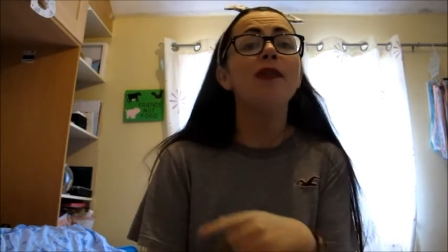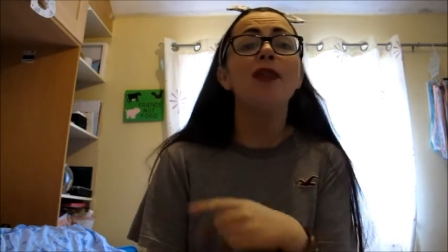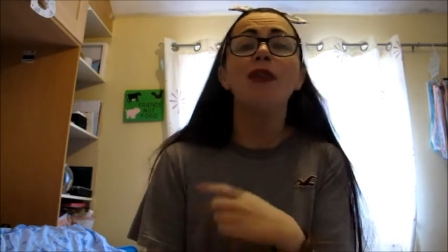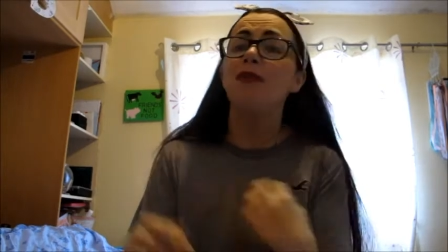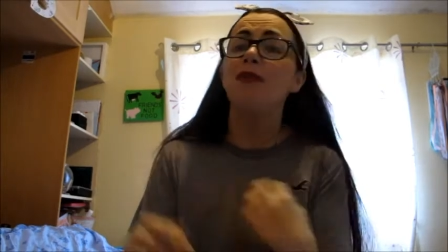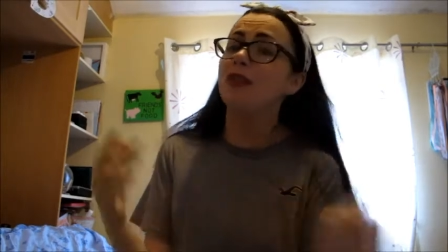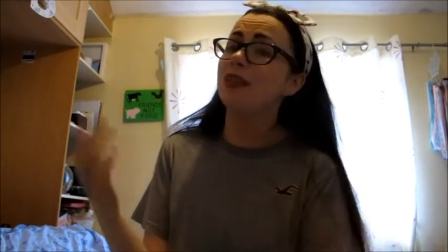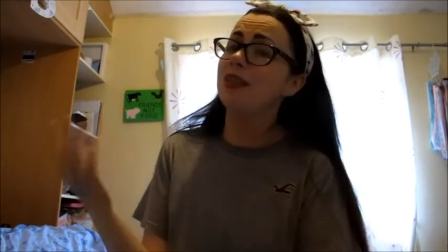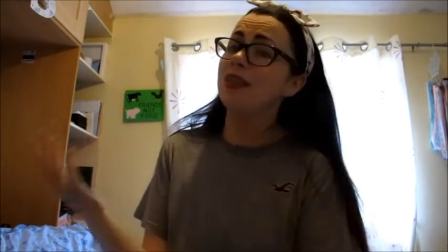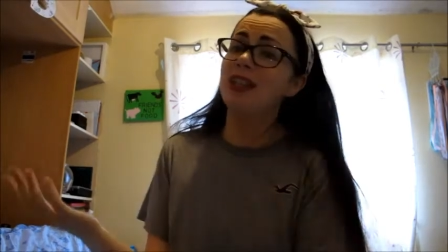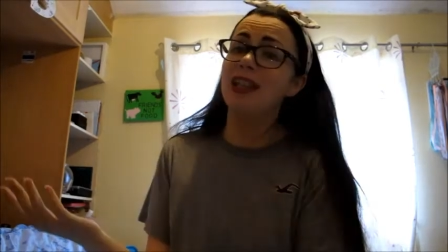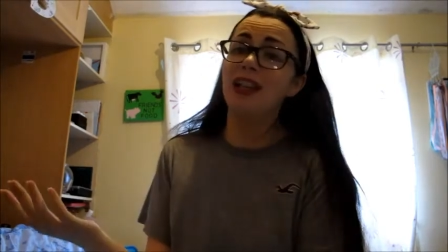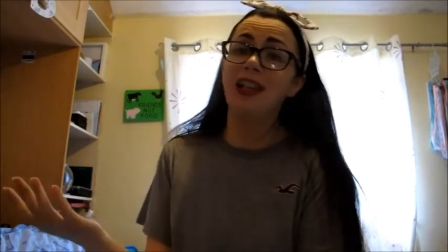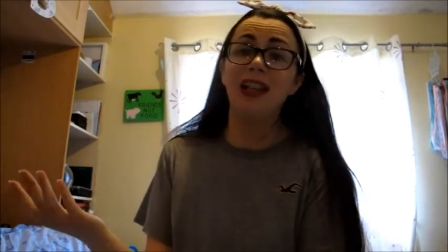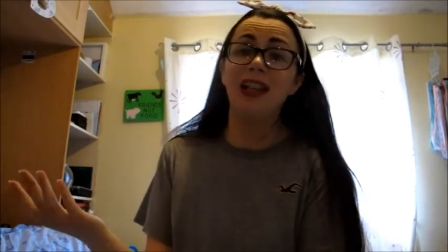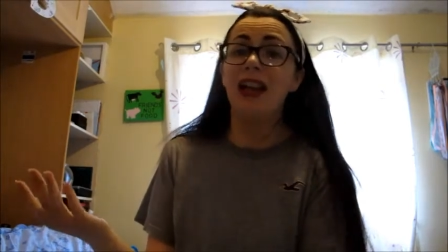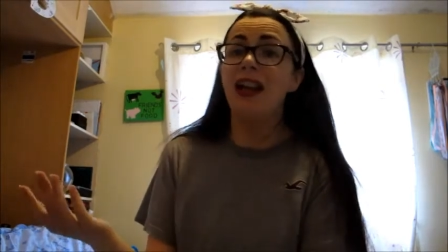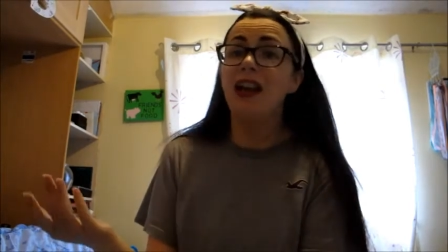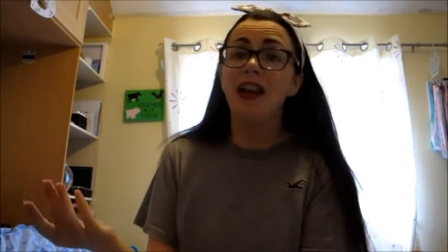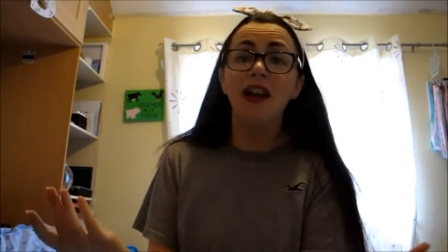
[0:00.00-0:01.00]
If you're still
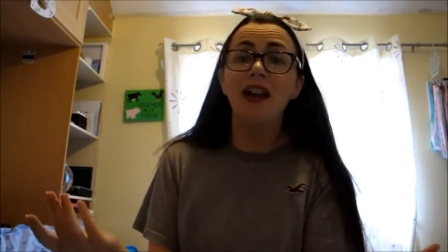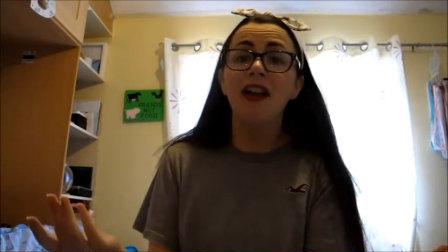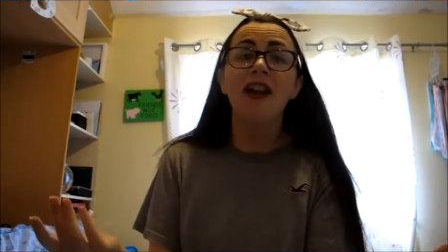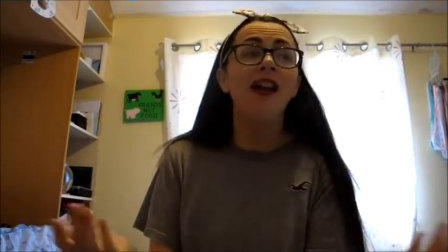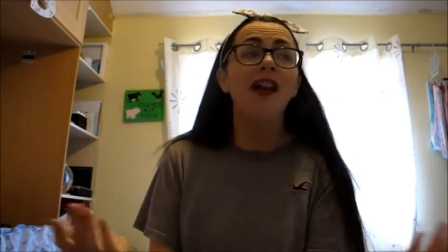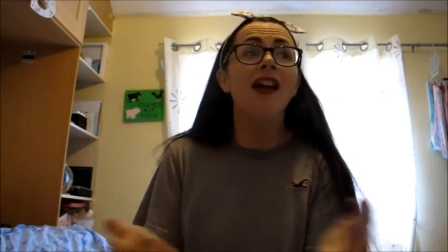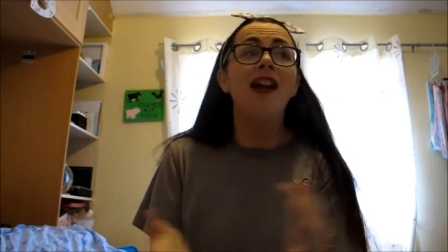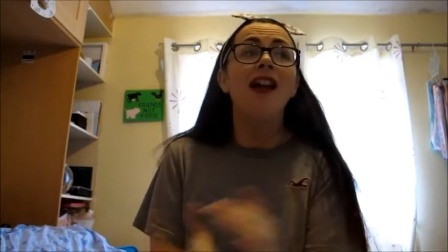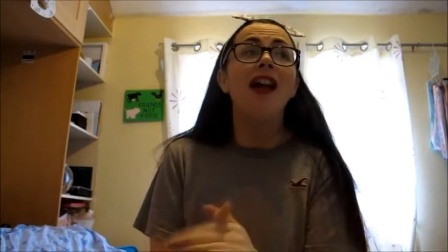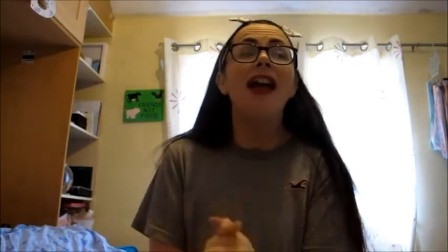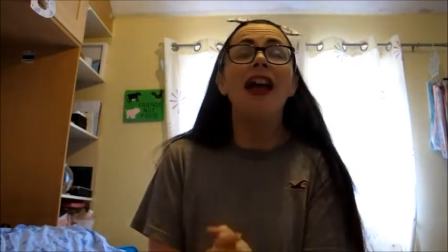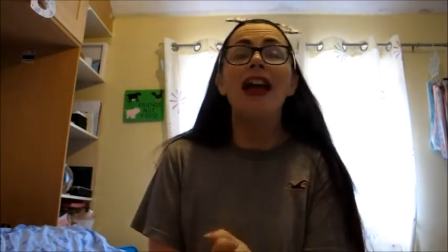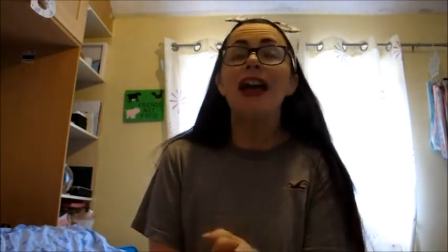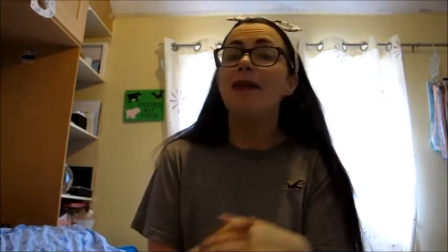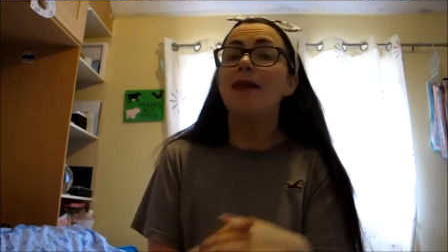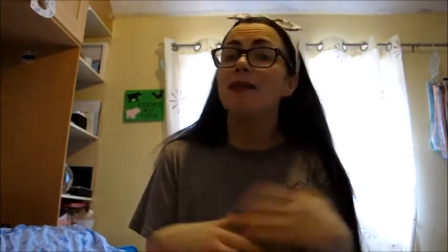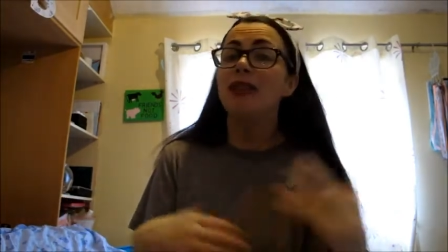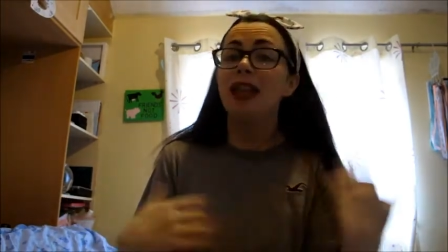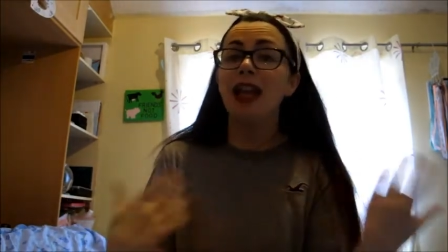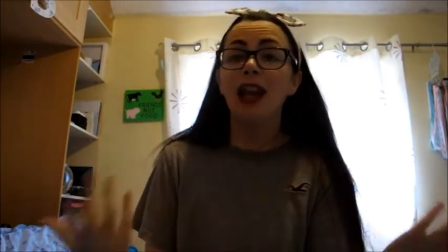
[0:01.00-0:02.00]
here,
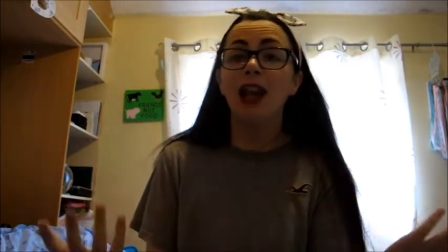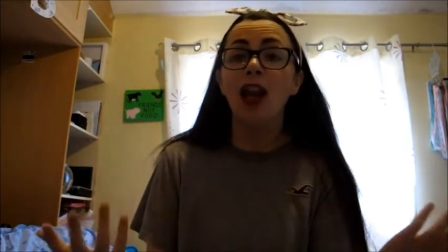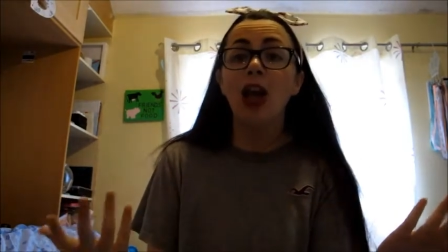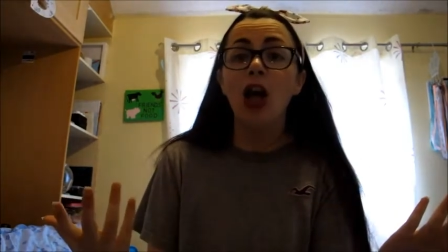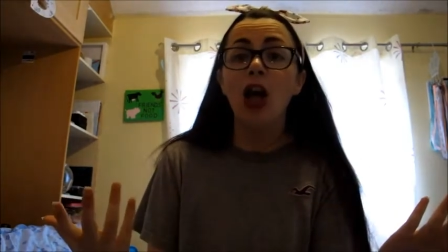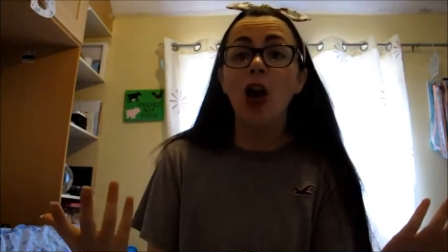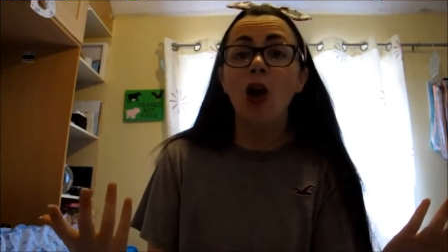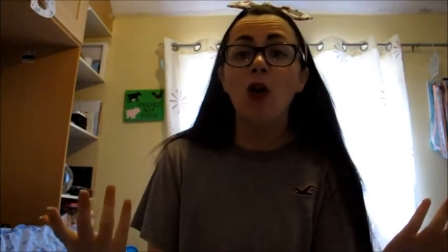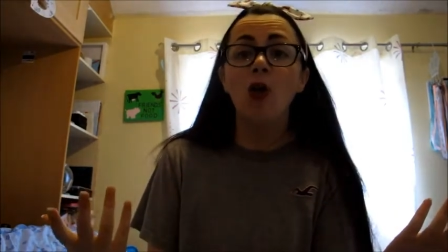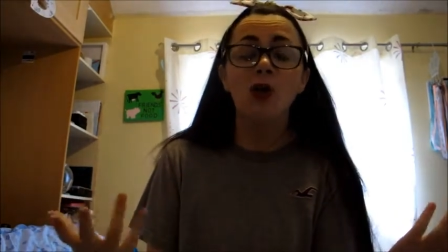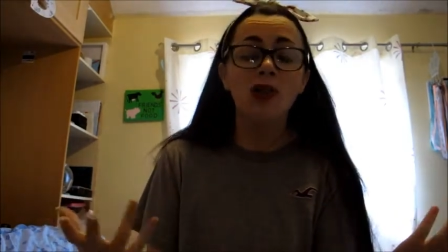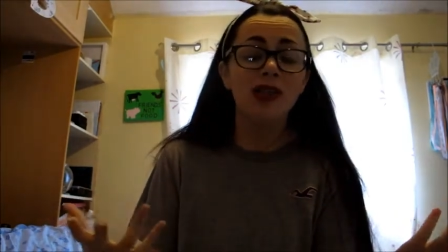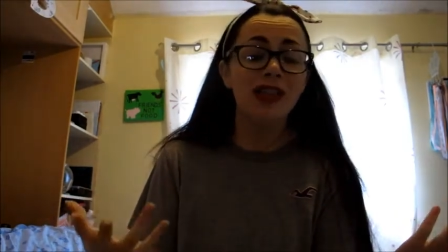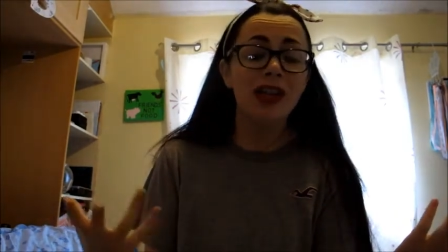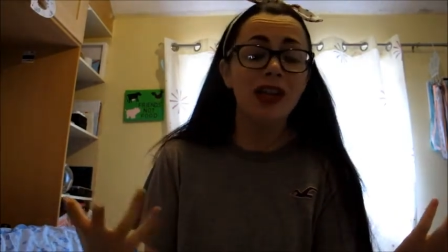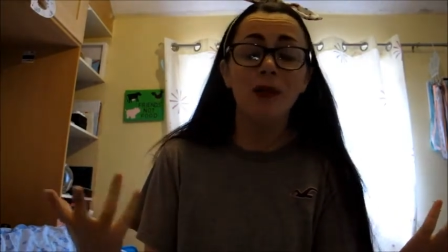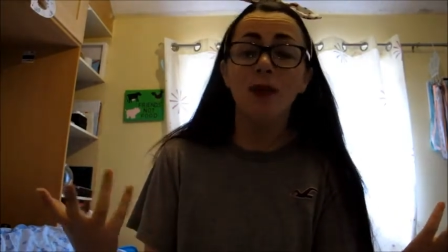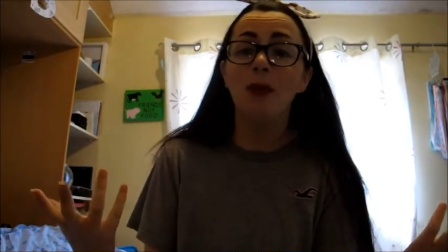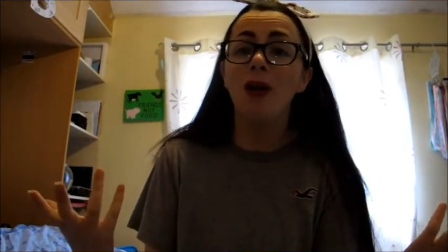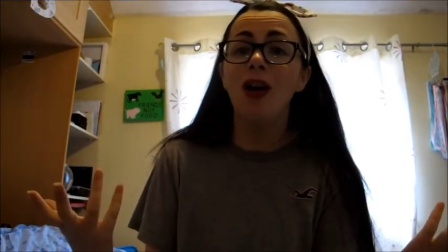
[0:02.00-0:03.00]
um, say hello,
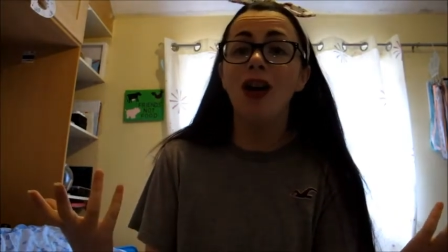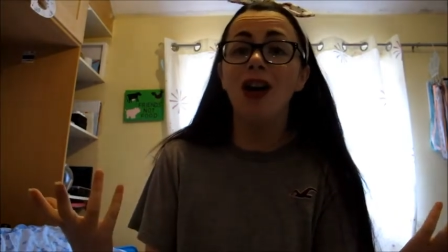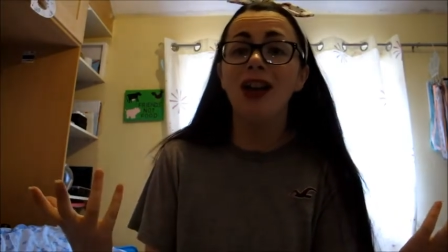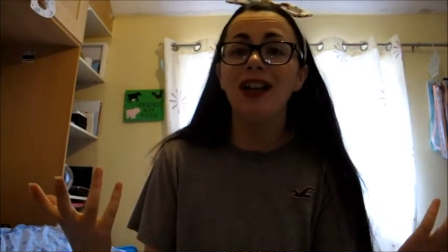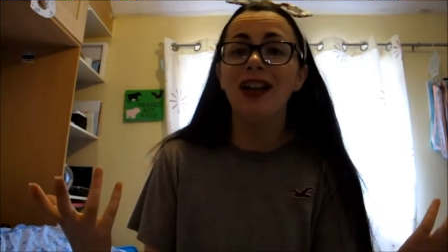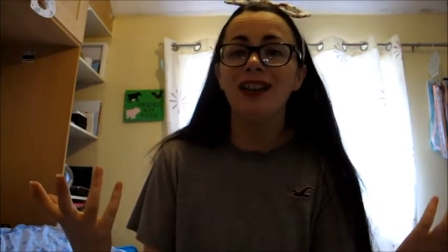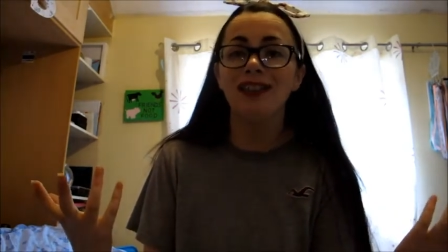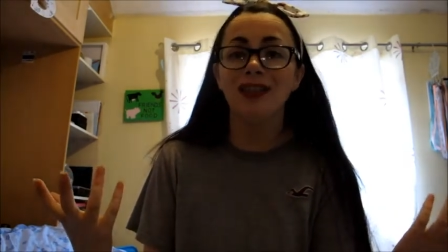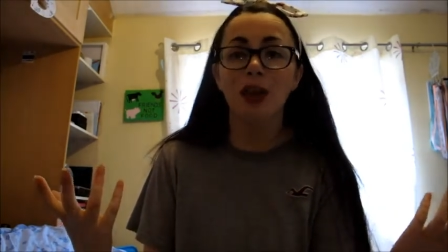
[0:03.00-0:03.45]
say goodbye.